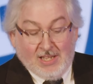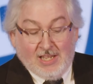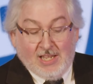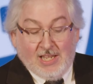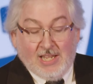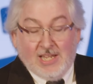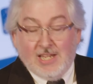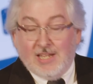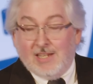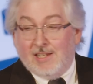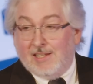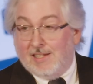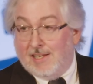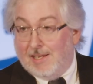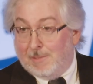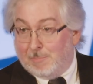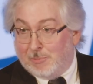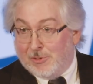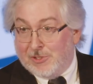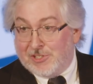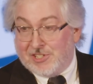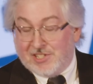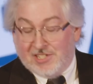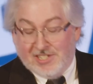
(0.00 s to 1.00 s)
He
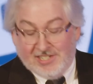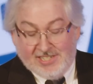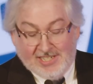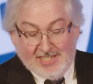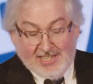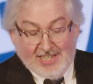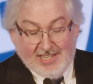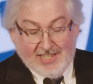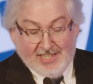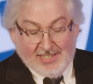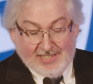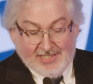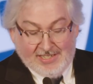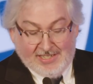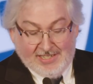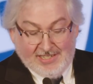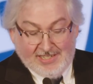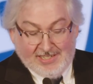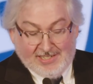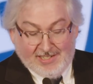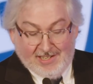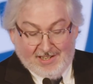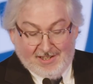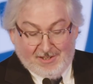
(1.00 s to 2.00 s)
puts the D in
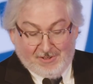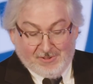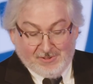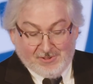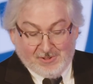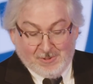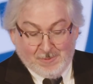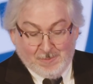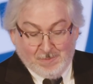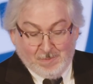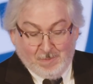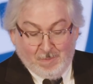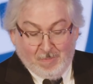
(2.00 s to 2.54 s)
details.